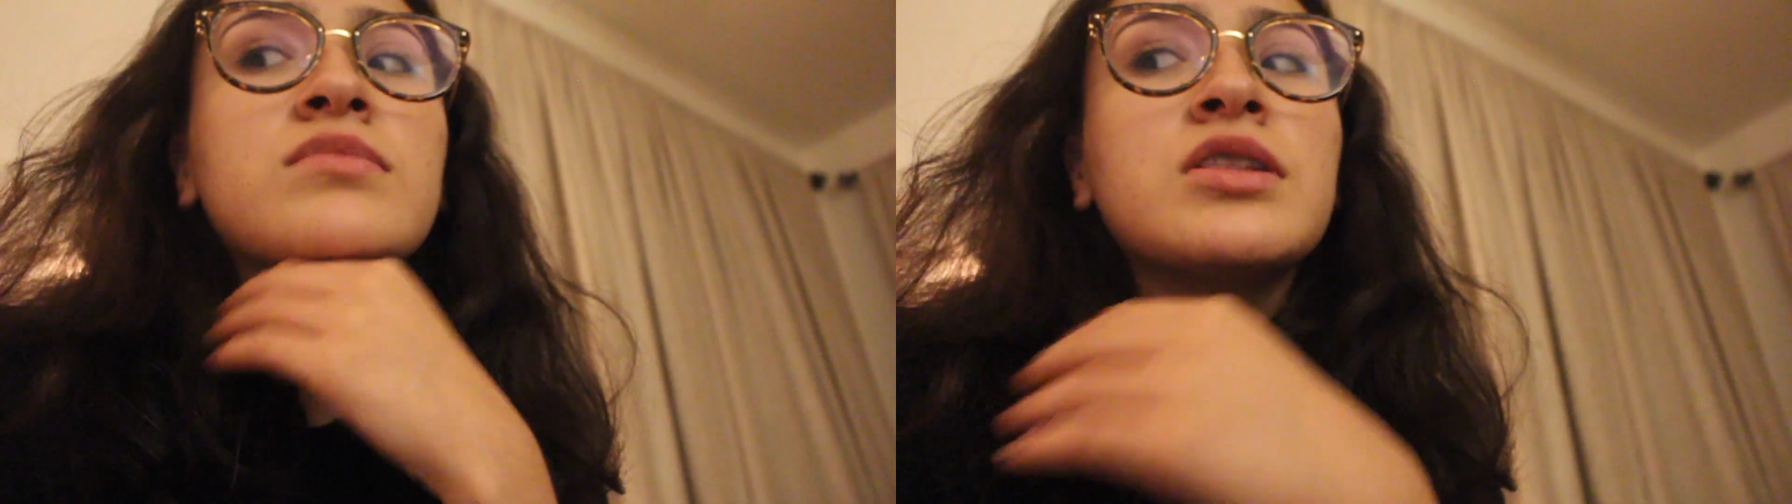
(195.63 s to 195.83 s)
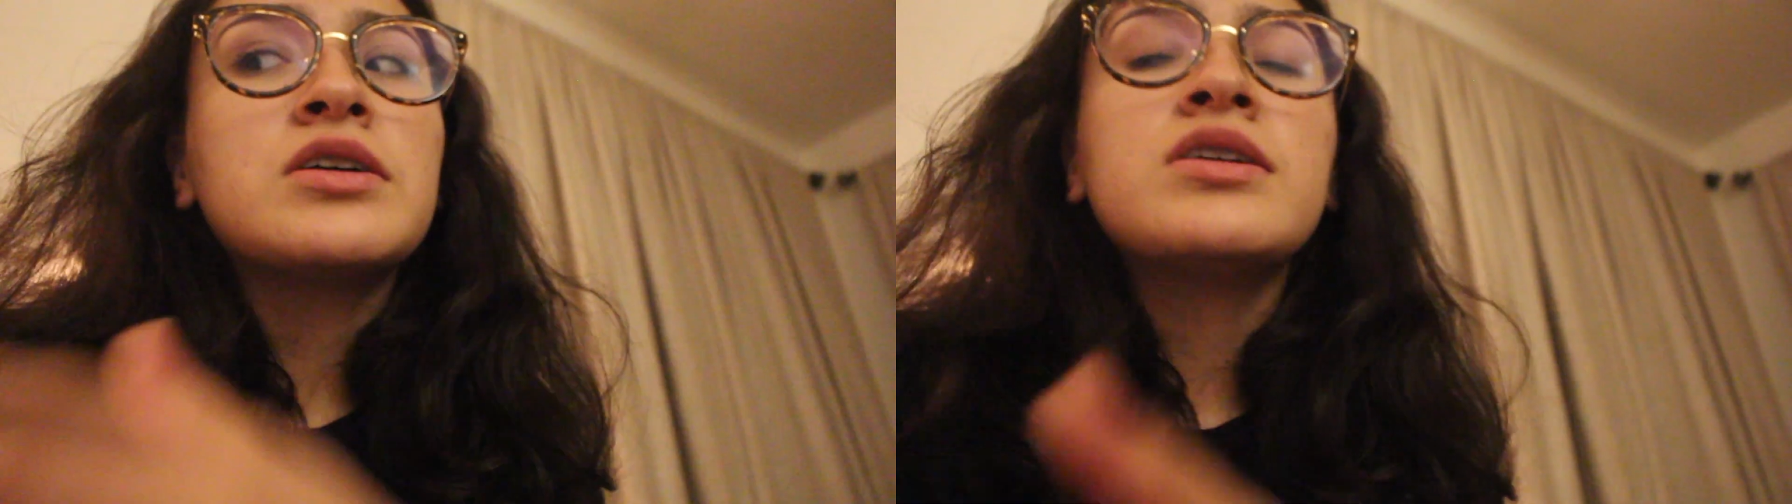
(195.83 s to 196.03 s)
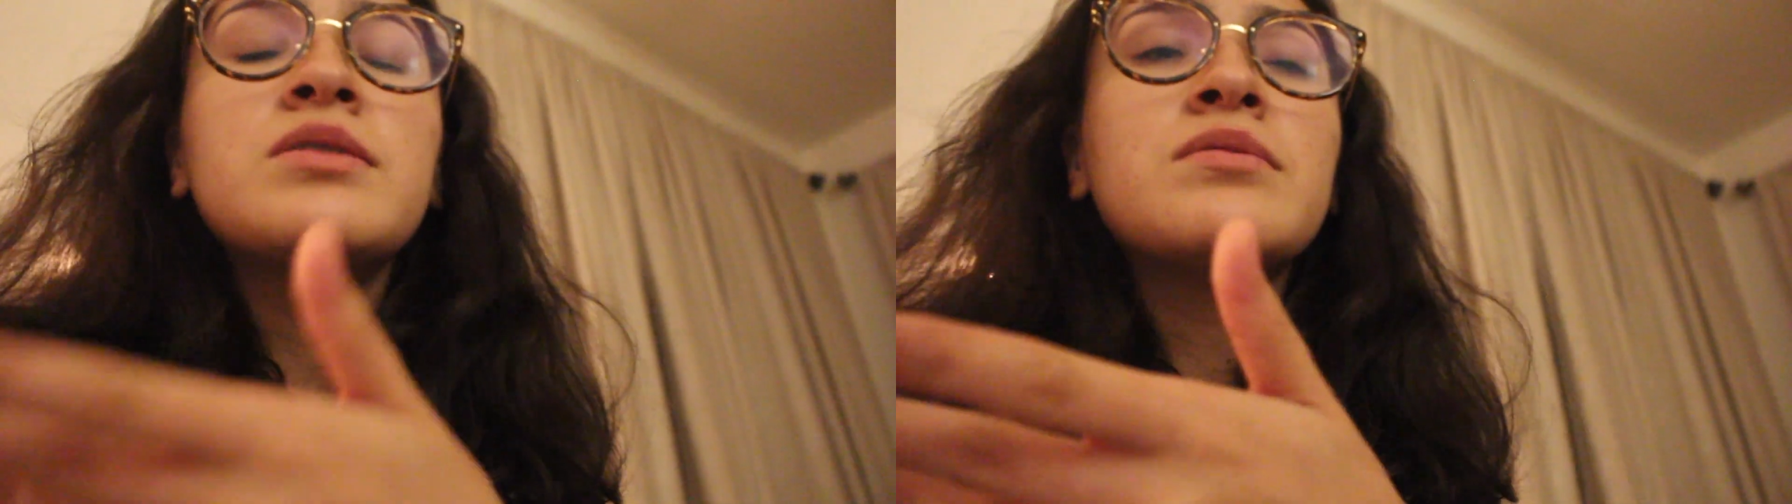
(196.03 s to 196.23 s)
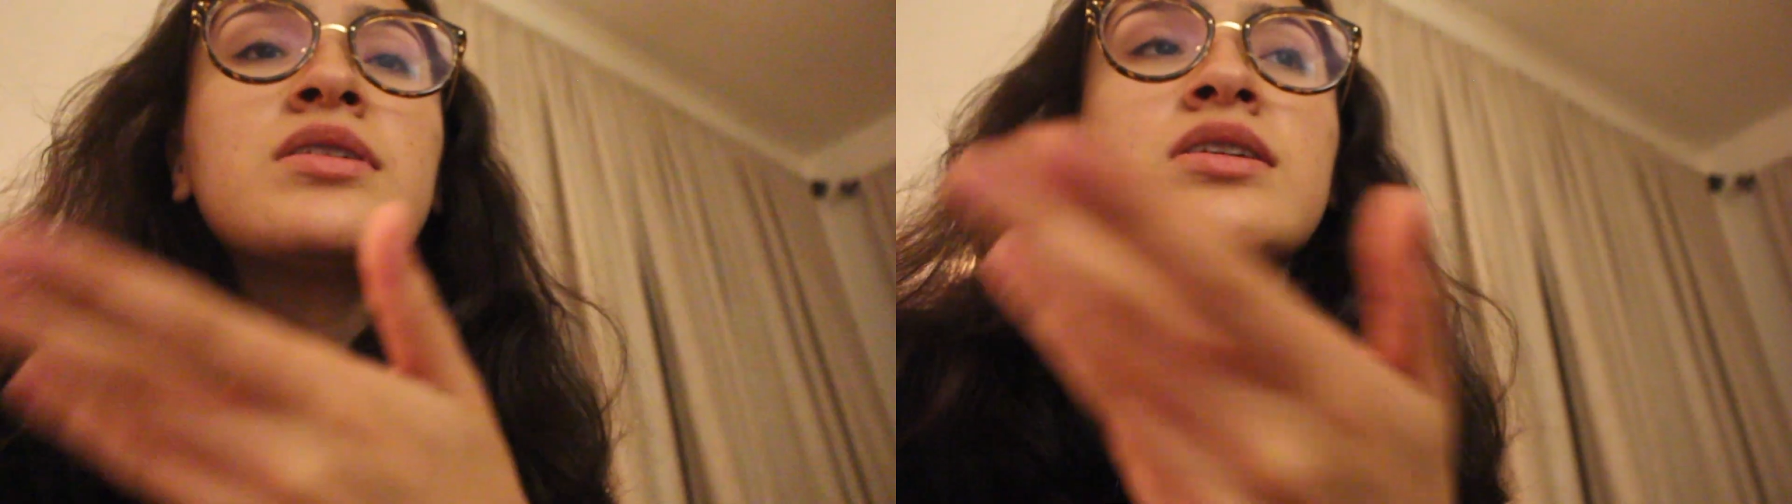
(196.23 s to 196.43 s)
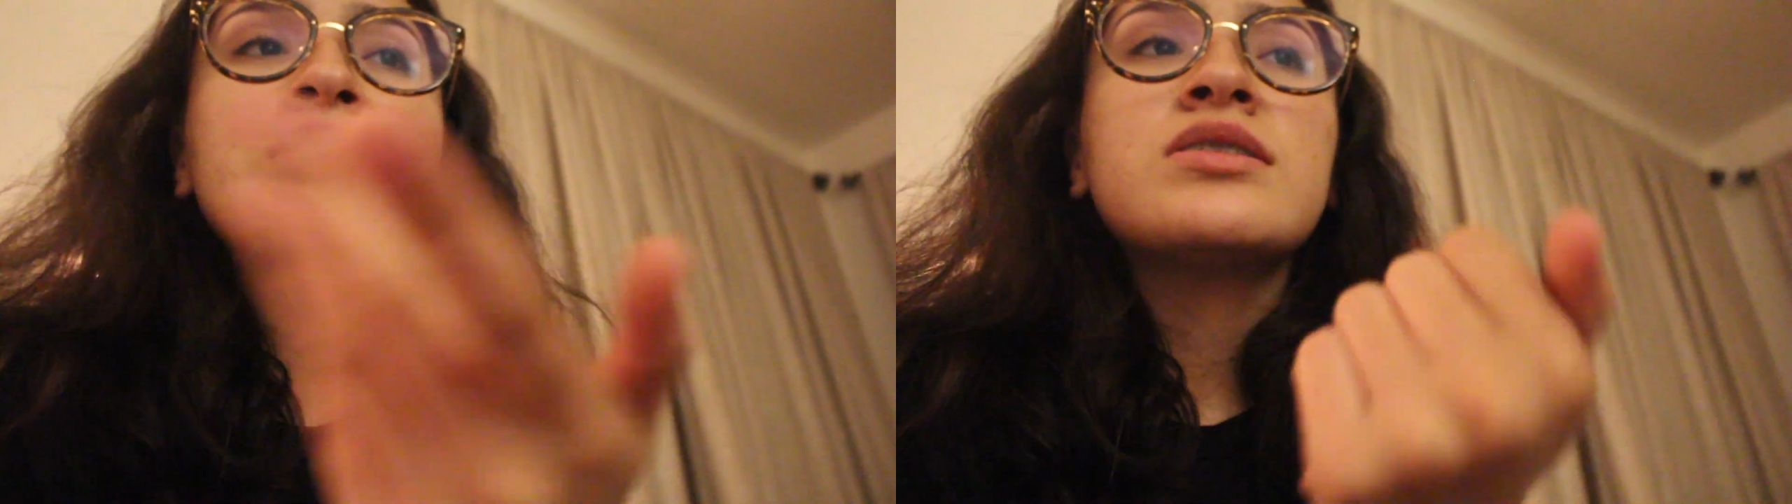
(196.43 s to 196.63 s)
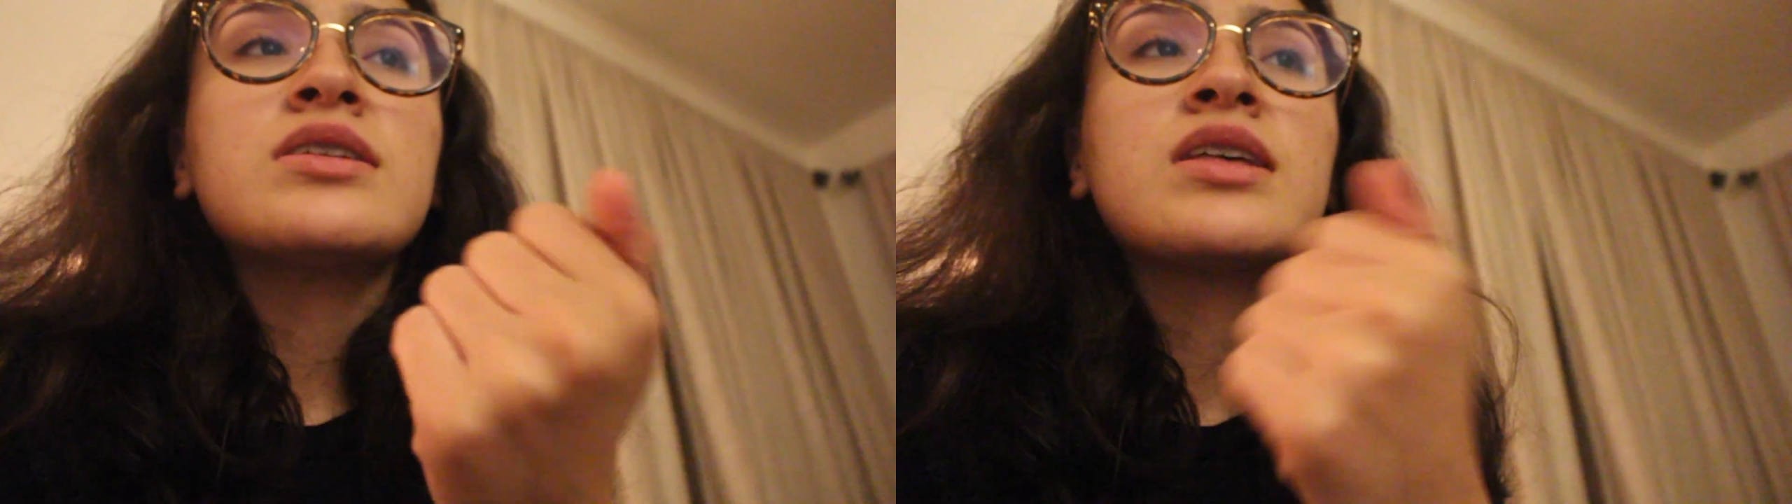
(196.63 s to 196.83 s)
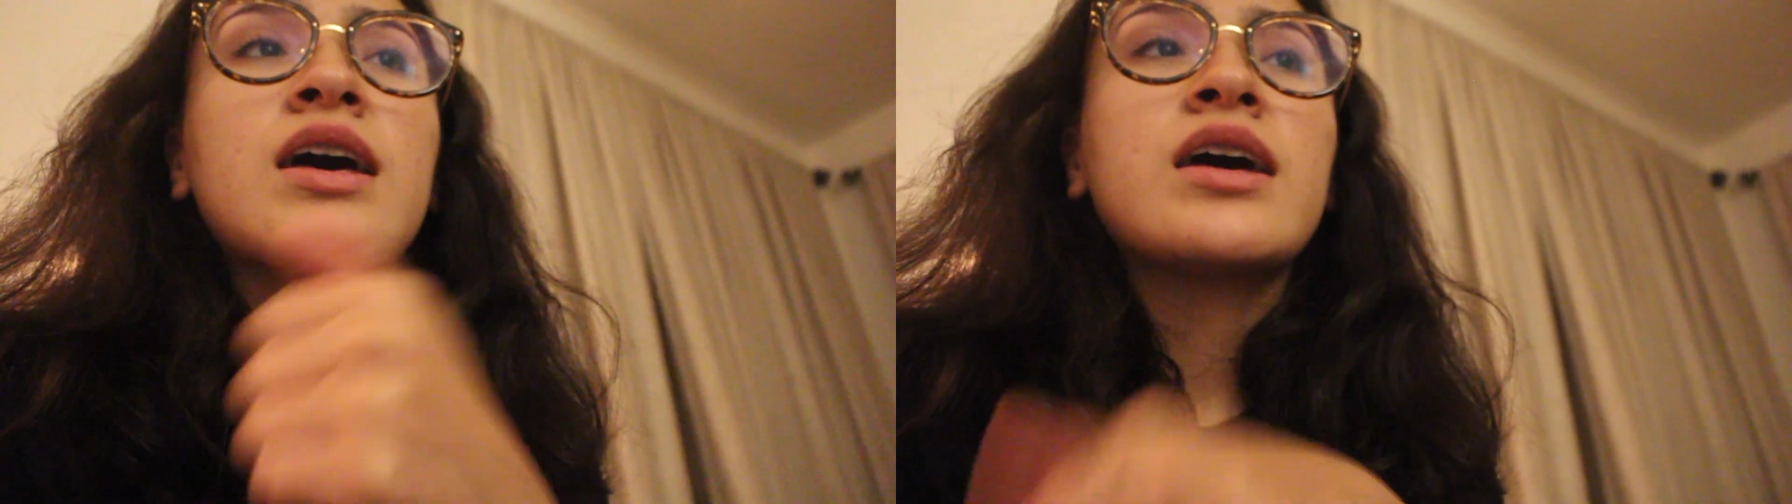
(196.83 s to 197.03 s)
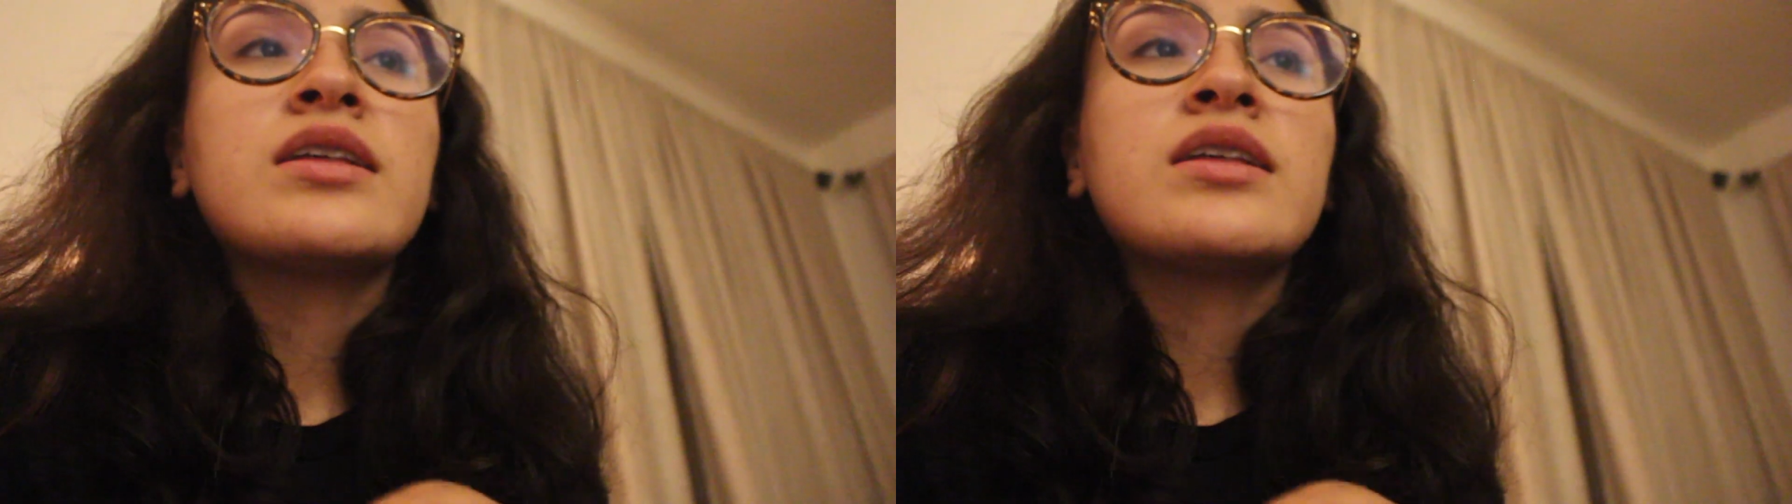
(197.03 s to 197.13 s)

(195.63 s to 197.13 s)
literally, bro, listen to that,